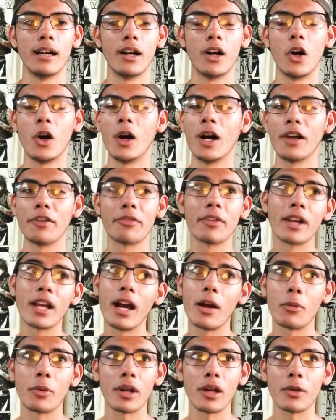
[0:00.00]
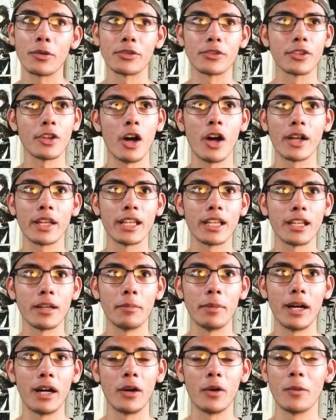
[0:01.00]
I forgot what I was talking
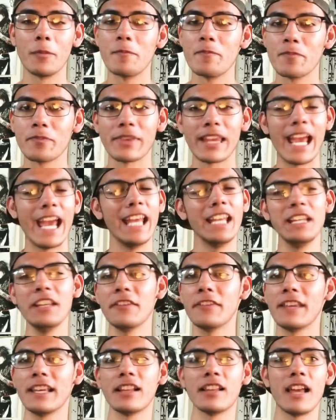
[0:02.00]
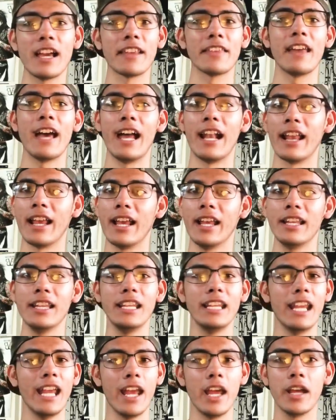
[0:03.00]
about. Anything like that,
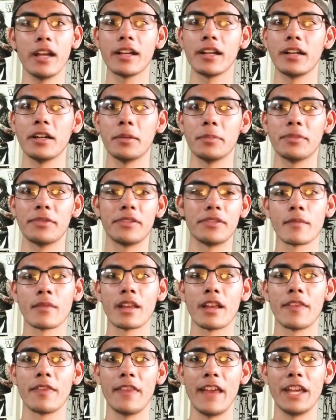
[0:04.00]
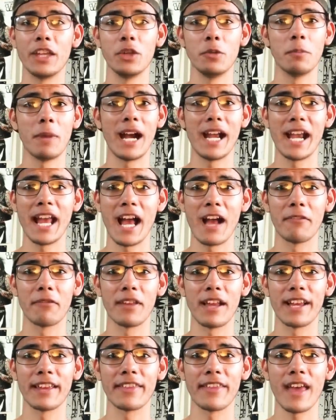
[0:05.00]
any hiccups that you might have
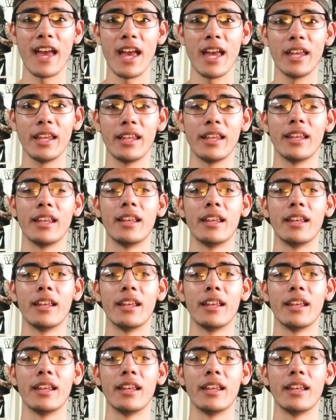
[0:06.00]
like that,